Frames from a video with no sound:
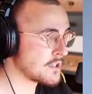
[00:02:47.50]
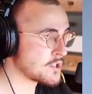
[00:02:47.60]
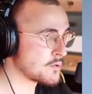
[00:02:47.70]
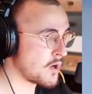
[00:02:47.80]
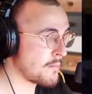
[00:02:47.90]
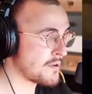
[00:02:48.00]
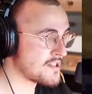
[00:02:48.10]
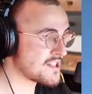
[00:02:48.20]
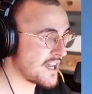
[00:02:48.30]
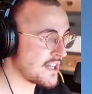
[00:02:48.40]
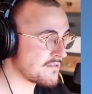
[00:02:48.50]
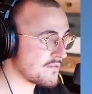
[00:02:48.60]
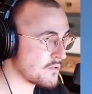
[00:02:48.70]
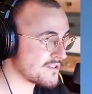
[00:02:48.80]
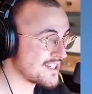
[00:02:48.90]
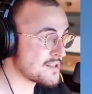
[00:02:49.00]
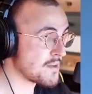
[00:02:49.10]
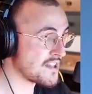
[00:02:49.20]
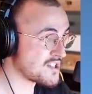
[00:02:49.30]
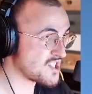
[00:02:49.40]
to compensate for this
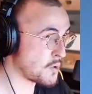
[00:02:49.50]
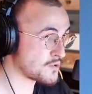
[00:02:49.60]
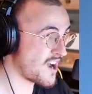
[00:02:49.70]
being so